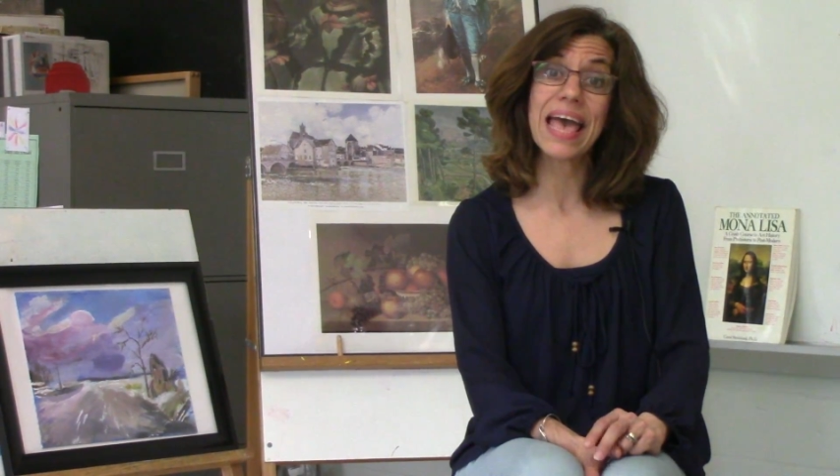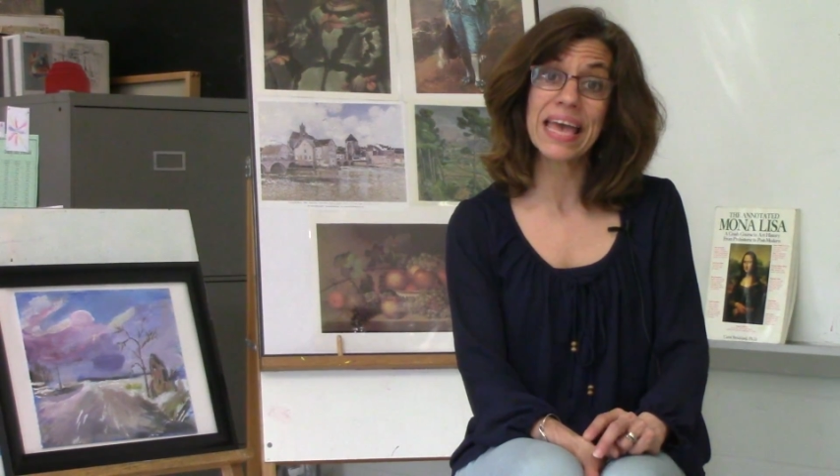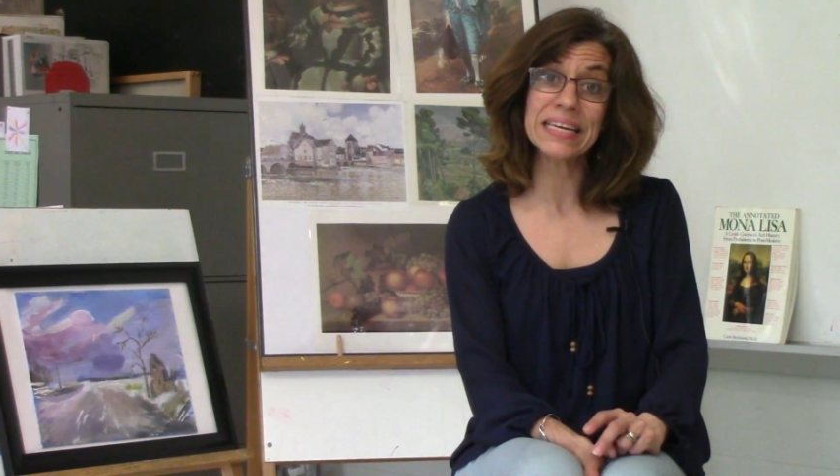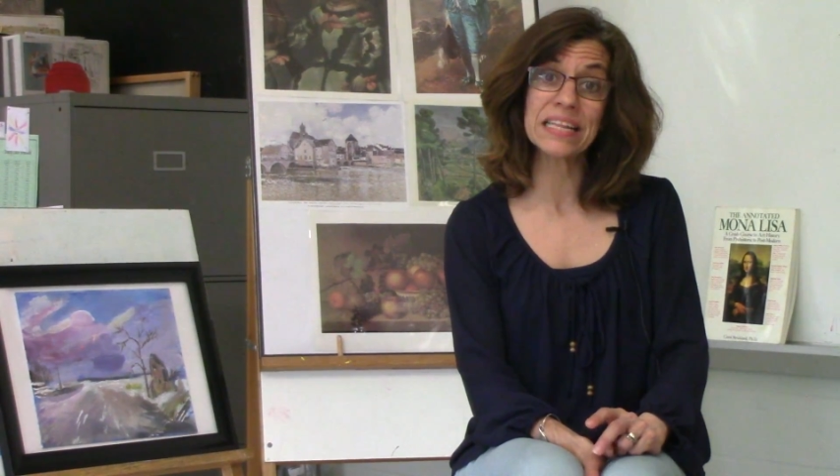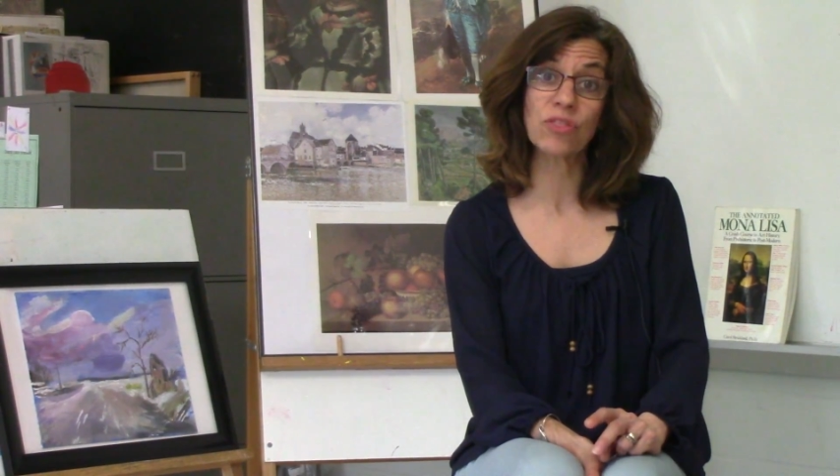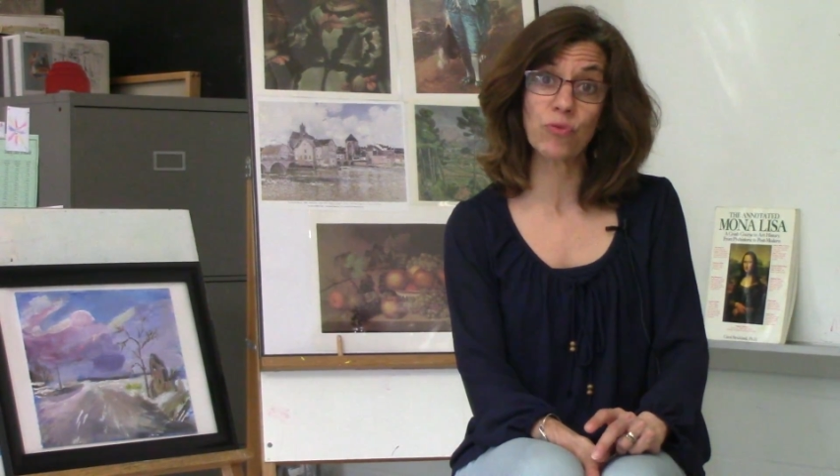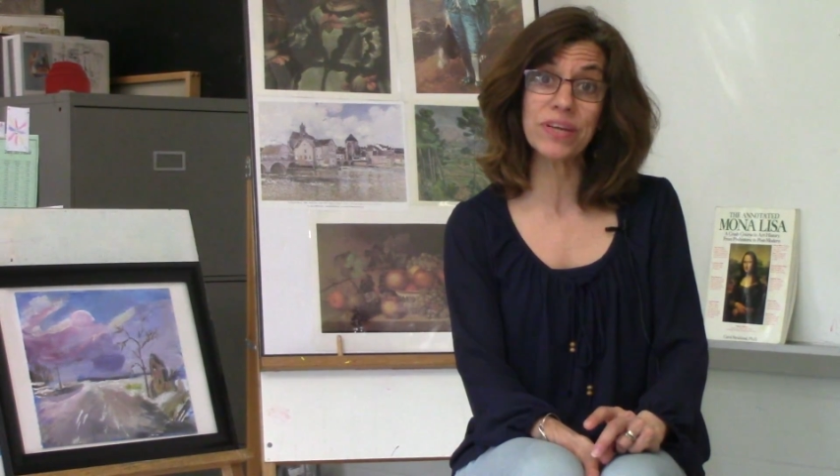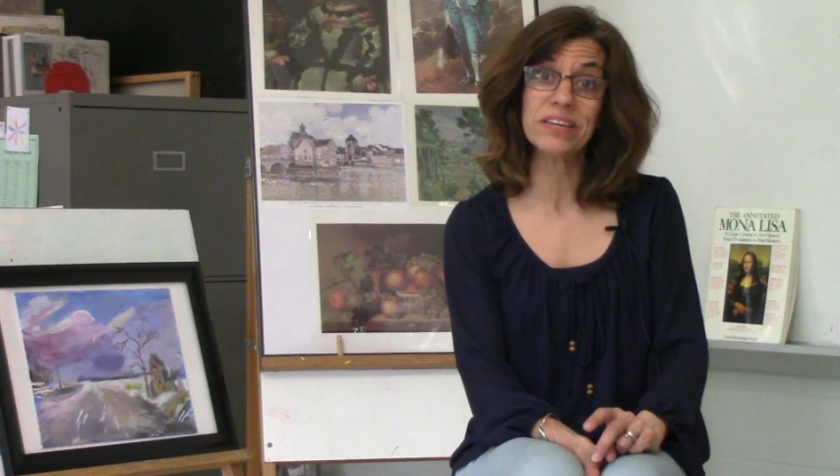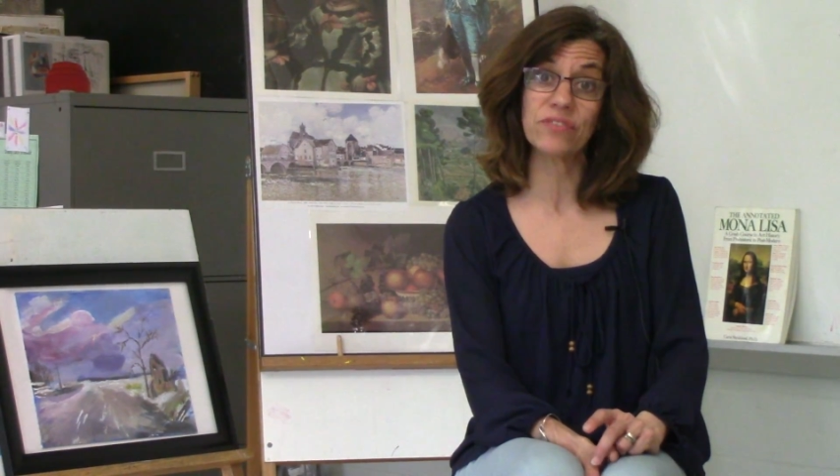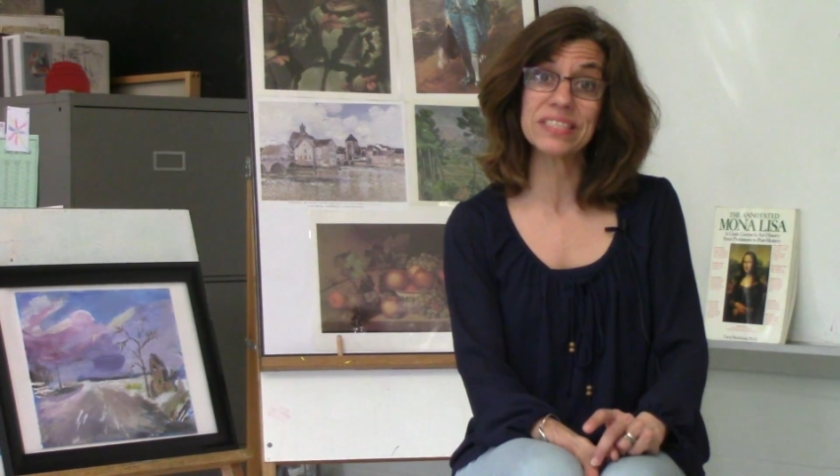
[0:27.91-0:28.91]
and at
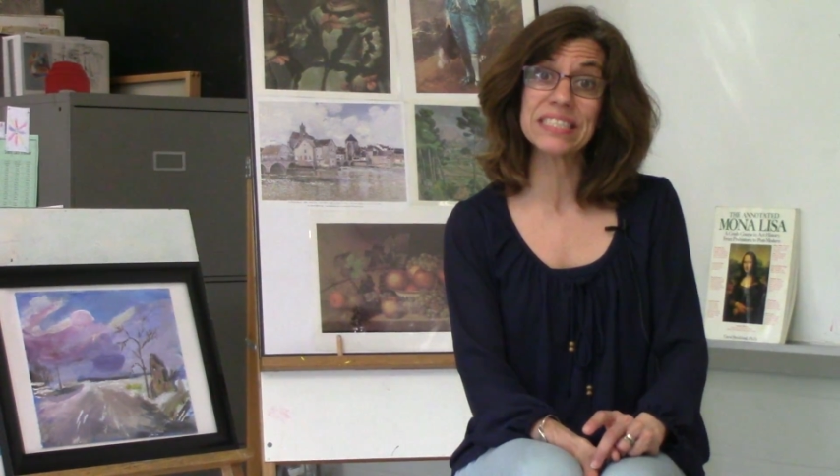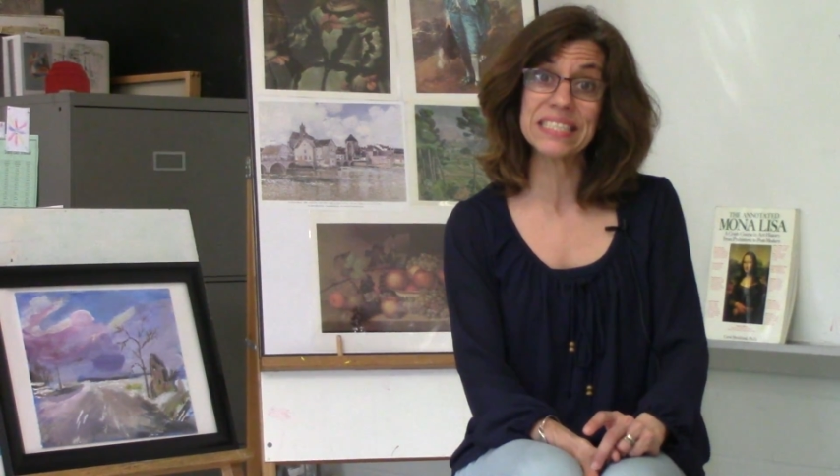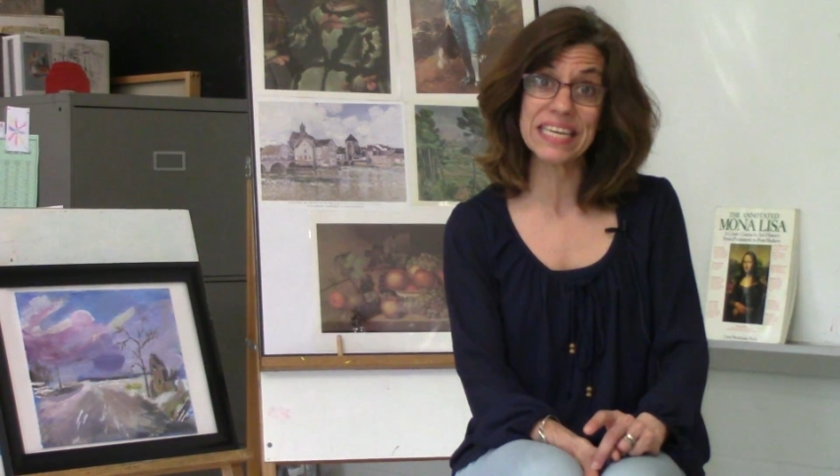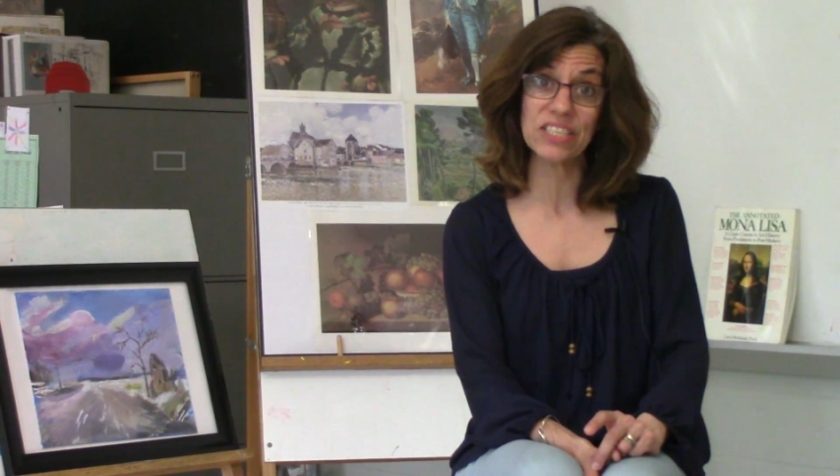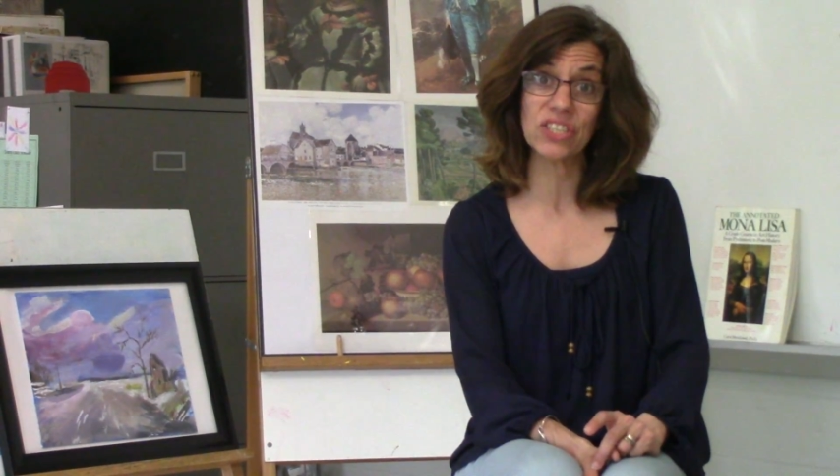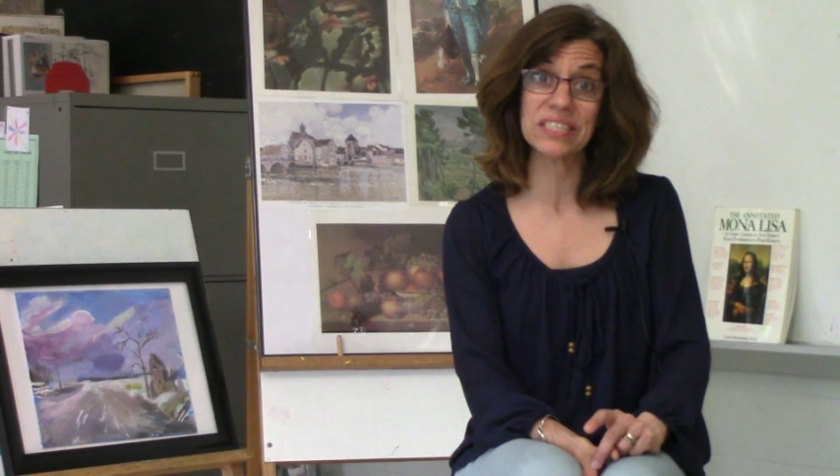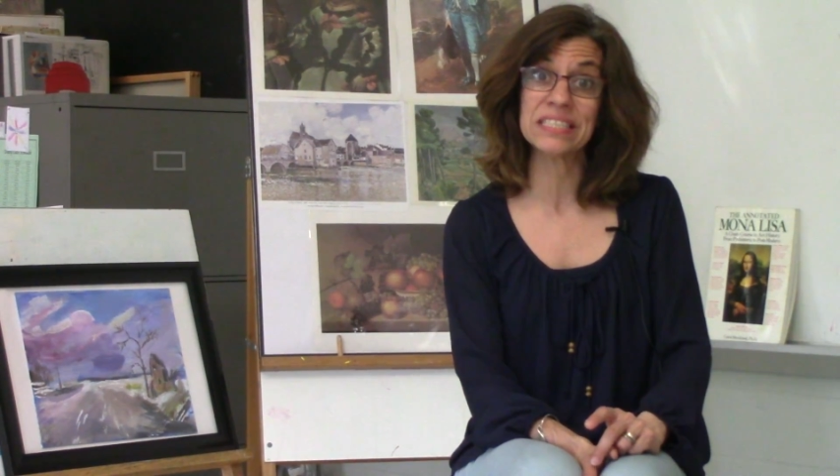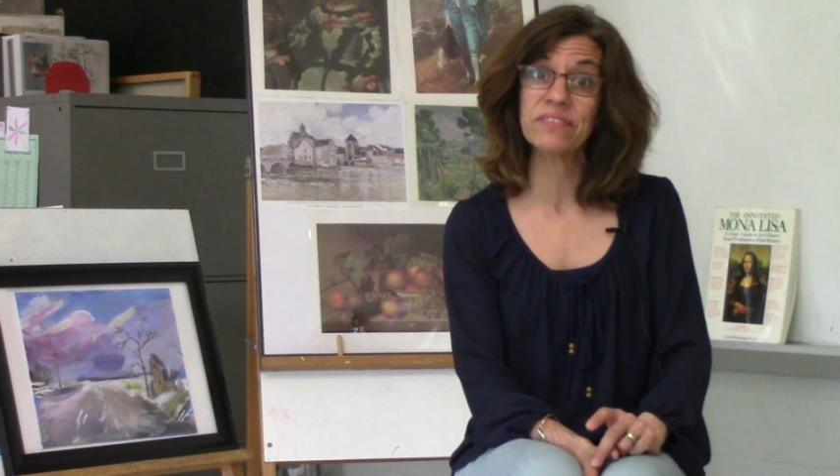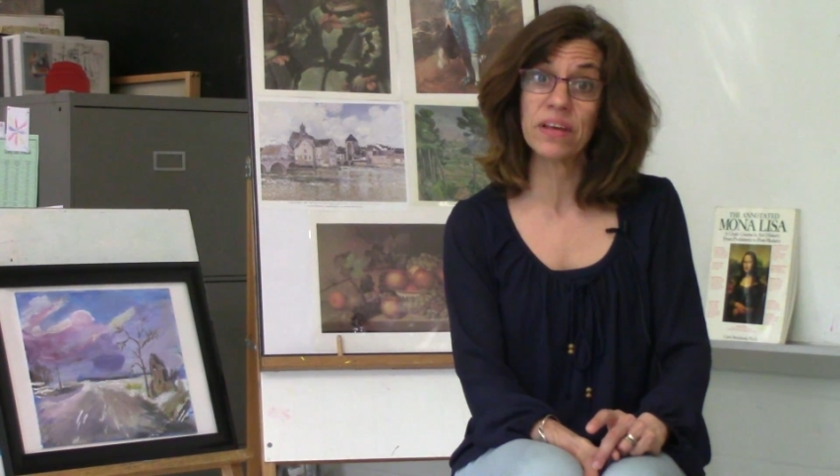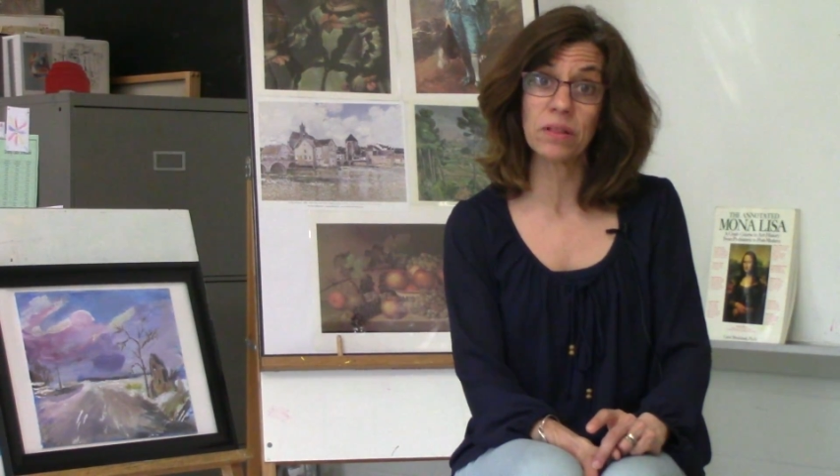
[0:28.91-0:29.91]
three different stages
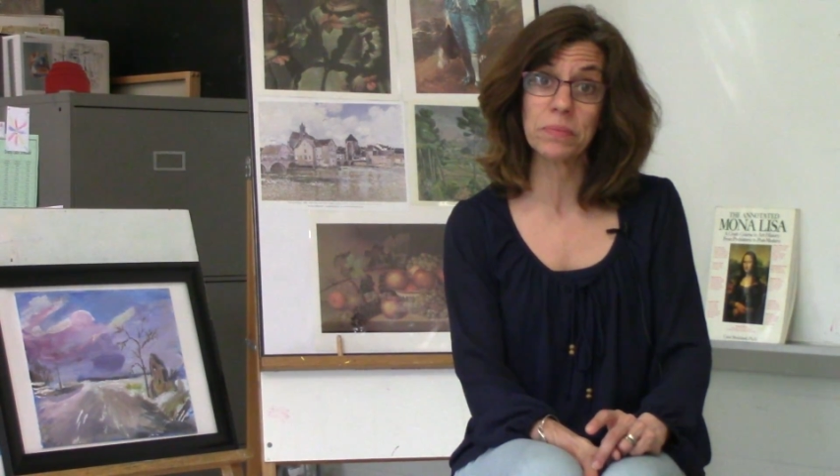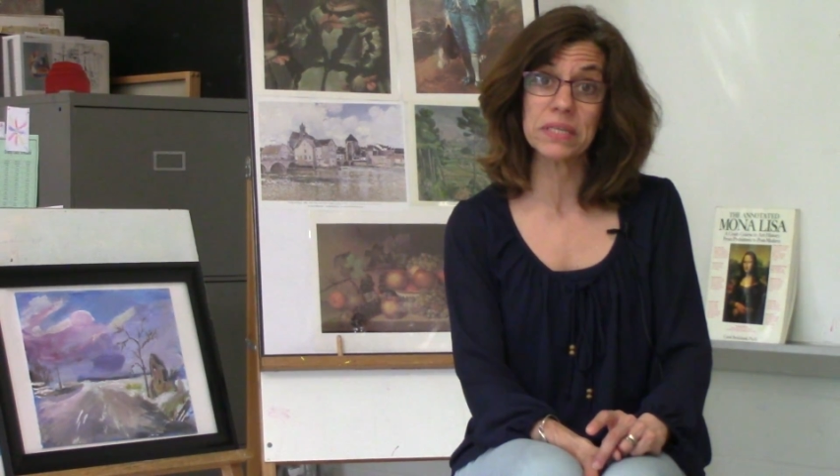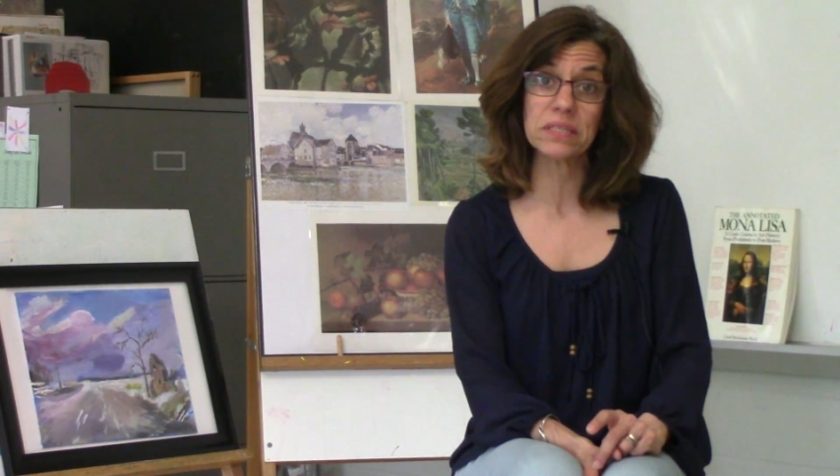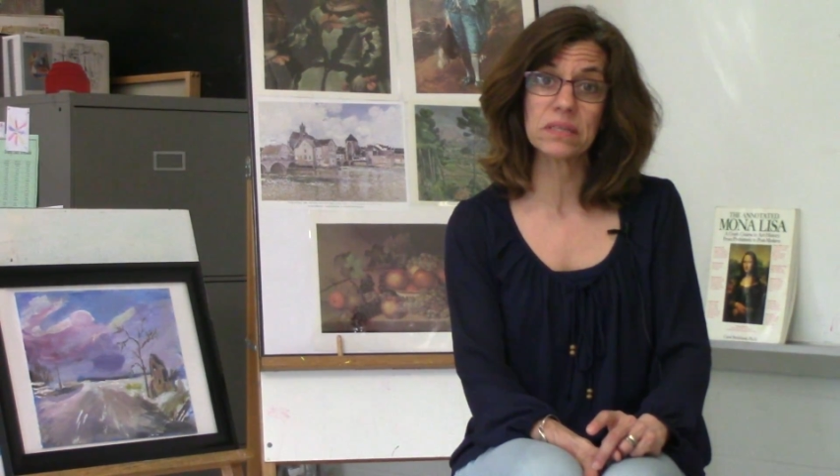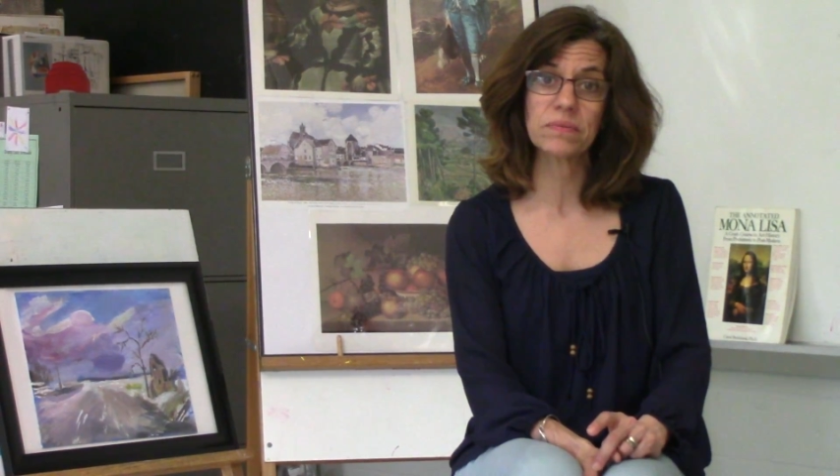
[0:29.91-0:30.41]
in development.